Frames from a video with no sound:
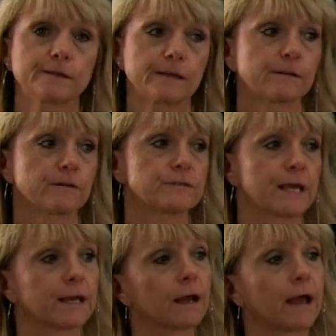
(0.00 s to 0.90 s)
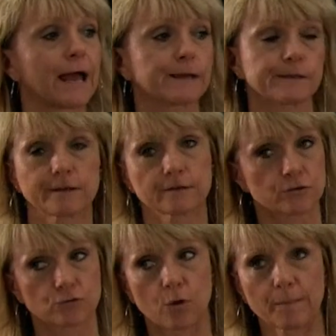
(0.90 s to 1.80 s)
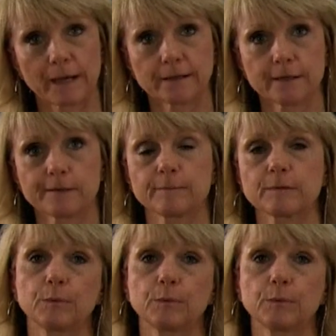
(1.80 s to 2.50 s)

sensitive data: access control mechanisms.